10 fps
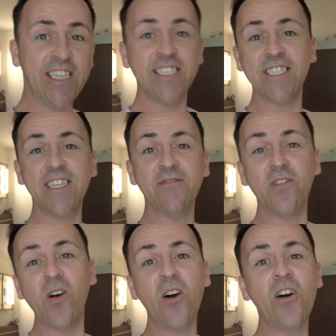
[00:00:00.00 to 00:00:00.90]
Disney
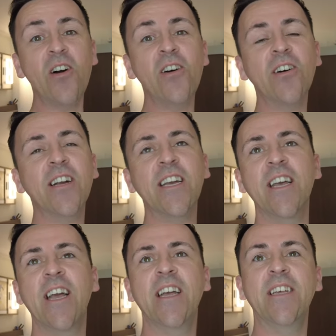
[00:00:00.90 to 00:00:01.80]
vlog.
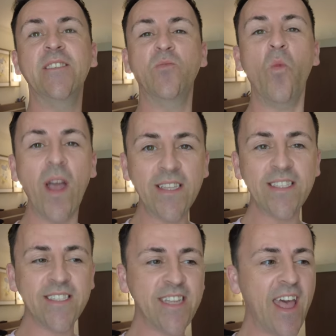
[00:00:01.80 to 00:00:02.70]
It's
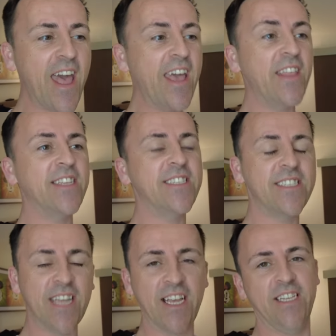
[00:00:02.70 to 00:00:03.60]
Wednesday, the
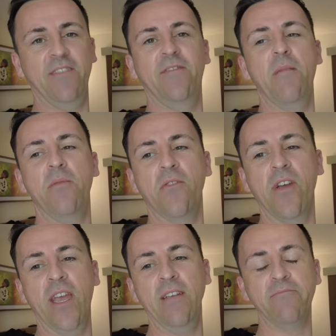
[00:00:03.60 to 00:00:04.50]
second of
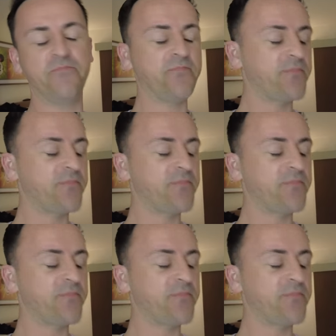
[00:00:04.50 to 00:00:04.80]
February.